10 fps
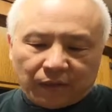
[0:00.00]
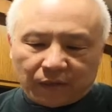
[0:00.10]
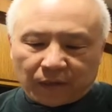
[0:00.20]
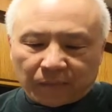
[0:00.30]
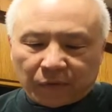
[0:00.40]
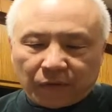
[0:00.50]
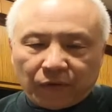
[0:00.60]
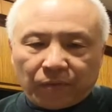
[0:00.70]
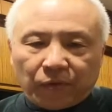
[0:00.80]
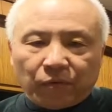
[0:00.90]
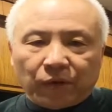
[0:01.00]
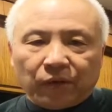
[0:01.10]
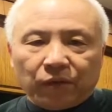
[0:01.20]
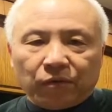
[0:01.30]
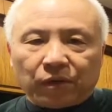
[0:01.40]
it's up to you if you
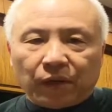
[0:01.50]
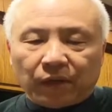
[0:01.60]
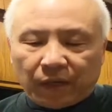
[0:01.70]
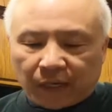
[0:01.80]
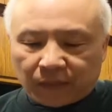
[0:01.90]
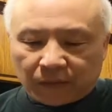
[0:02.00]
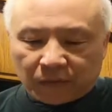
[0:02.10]
want to use a lot of eggs.